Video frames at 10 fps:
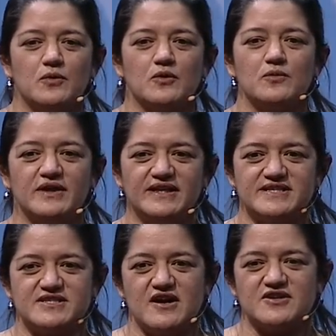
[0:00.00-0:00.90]
were willing
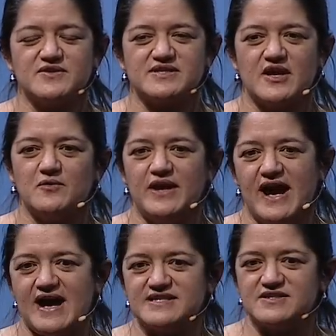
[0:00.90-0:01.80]
to talk to us and we
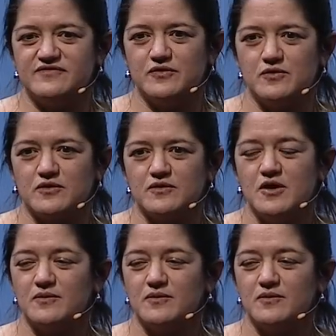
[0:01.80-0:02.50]
asked for